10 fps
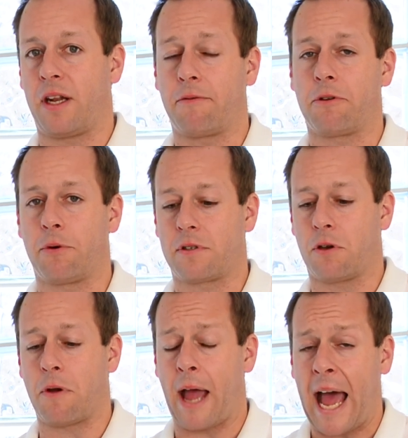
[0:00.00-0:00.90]

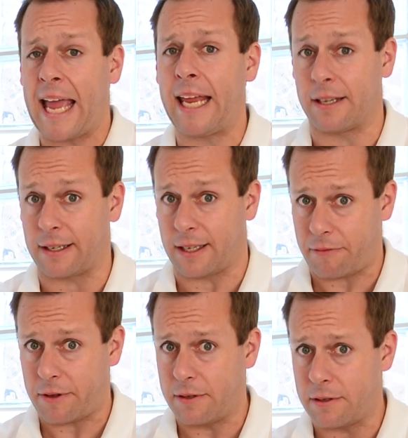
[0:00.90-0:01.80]
influencer who A,
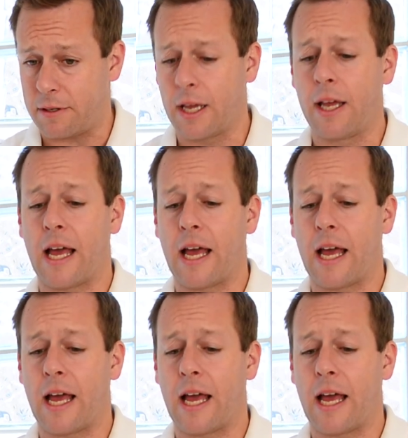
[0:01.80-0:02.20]
delivers,